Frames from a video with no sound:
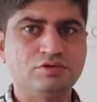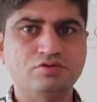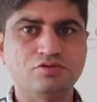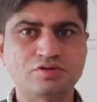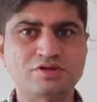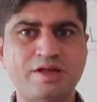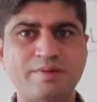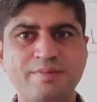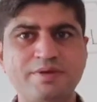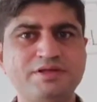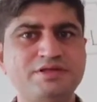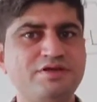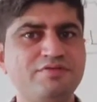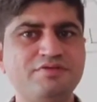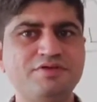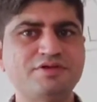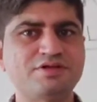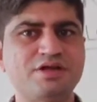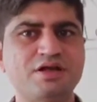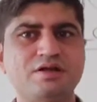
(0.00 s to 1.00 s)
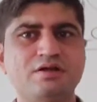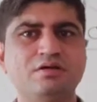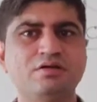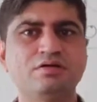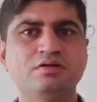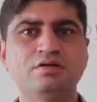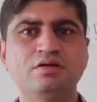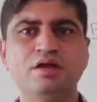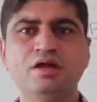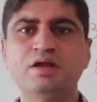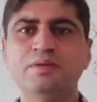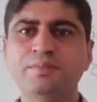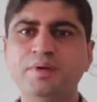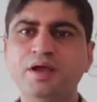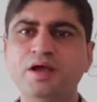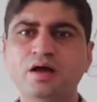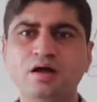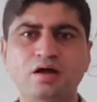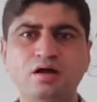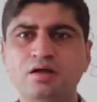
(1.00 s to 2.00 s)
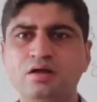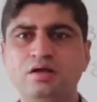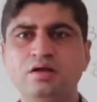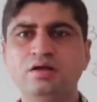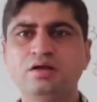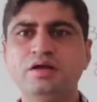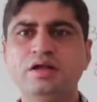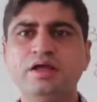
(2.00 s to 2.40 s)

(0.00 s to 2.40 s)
Those MNC which are really bigger,